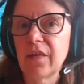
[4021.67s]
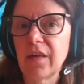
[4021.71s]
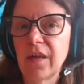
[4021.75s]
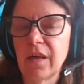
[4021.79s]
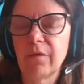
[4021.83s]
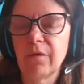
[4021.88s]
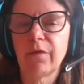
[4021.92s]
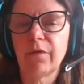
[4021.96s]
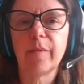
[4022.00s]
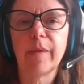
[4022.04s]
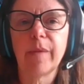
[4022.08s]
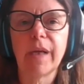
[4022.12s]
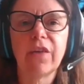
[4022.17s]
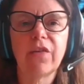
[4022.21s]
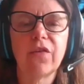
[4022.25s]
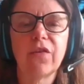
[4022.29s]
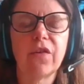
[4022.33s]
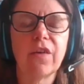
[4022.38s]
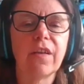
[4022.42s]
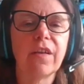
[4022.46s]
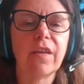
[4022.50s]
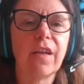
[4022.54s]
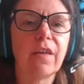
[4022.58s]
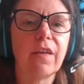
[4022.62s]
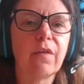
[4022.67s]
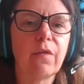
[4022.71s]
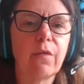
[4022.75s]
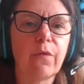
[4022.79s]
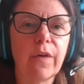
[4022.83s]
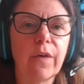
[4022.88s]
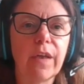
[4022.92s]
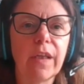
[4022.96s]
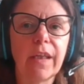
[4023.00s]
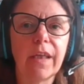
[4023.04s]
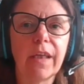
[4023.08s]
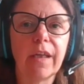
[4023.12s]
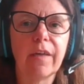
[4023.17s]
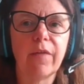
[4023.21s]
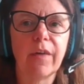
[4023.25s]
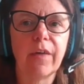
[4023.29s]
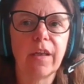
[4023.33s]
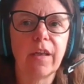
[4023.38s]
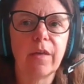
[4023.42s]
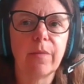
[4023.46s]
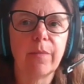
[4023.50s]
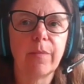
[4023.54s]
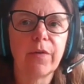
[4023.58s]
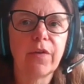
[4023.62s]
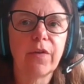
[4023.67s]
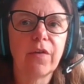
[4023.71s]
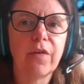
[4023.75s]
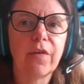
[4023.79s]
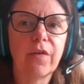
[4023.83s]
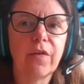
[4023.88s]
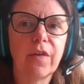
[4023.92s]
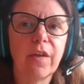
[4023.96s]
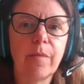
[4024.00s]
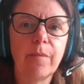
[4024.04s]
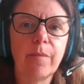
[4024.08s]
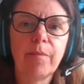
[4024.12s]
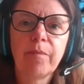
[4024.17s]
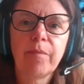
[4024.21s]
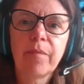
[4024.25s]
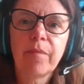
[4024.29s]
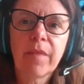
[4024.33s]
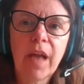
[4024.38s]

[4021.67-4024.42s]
information that's freely available to them.